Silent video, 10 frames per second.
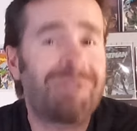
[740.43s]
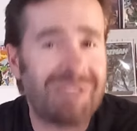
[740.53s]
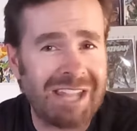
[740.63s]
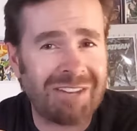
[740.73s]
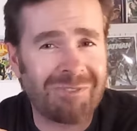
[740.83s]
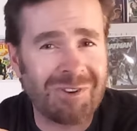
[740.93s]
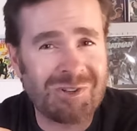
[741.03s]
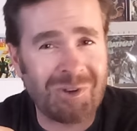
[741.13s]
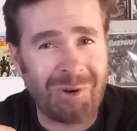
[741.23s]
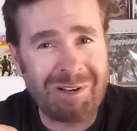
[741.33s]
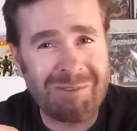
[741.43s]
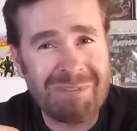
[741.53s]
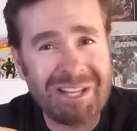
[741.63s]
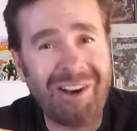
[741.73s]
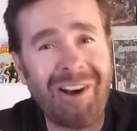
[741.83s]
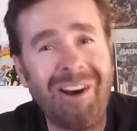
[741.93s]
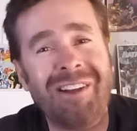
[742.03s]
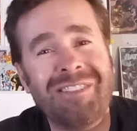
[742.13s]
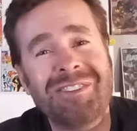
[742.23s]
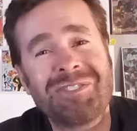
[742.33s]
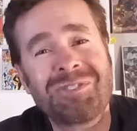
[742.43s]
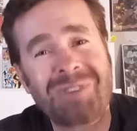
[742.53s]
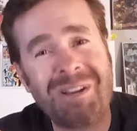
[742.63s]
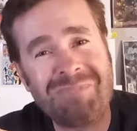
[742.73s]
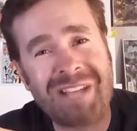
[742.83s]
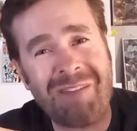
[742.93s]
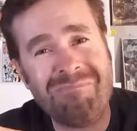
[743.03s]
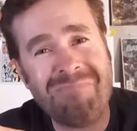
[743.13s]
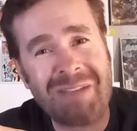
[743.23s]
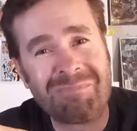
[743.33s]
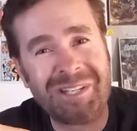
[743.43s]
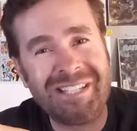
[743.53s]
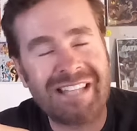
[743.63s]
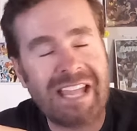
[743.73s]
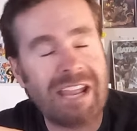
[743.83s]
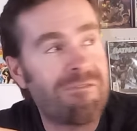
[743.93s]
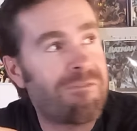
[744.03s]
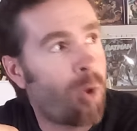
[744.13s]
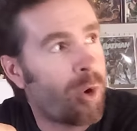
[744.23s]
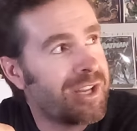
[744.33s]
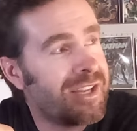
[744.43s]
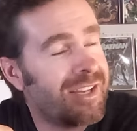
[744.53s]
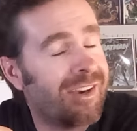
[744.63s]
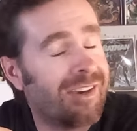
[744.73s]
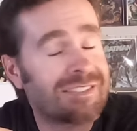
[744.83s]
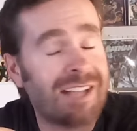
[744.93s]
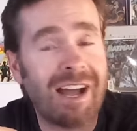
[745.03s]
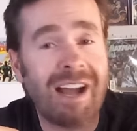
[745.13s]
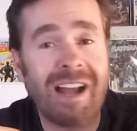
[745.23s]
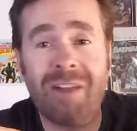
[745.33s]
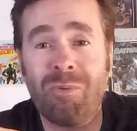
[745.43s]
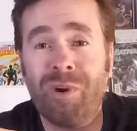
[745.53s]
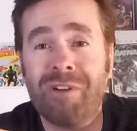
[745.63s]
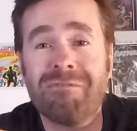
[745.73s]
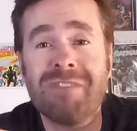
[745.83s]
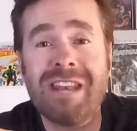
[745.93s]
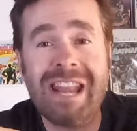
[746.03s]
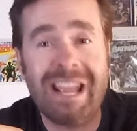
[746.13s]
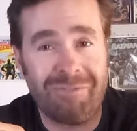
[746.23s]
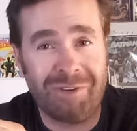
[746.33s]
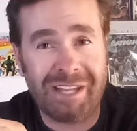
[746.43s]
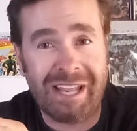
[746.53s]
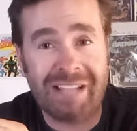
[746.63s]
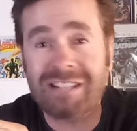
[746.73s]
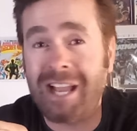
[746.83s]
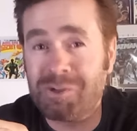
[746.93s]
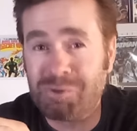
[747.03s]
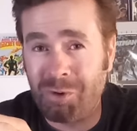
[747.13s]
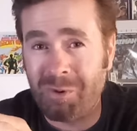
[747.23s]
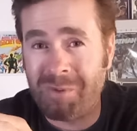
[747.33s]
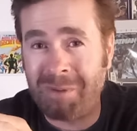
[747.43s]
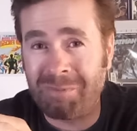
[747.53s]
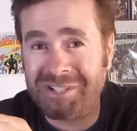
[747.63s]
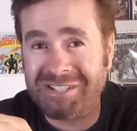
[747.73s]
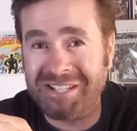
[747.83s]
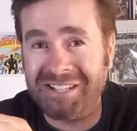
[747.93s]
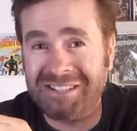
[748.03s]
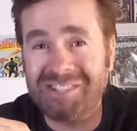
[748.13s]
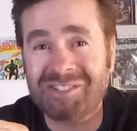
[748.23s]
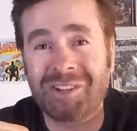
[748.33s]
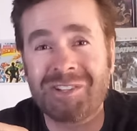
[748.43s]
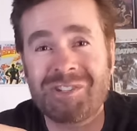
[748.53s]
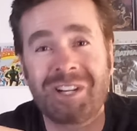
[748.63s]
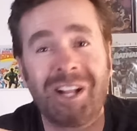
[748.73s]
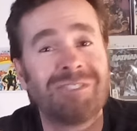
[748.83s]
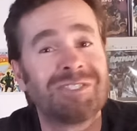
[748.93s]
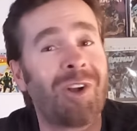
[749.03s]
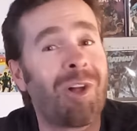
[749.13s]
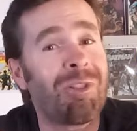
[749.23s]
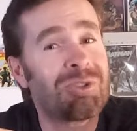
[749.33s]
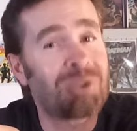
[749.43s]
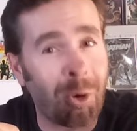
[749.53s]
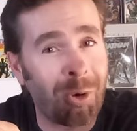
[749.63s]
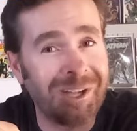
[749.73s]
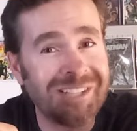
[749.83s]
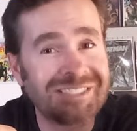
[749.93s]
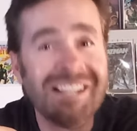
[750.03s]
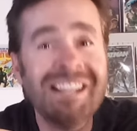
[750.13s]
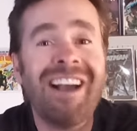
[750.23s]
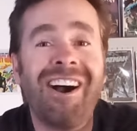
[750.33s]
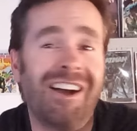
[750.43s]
Well, thank you for joining me on this trip down memory lane. 40 years, I would have never guessed. I do remember seeing these on the shelves and all the toys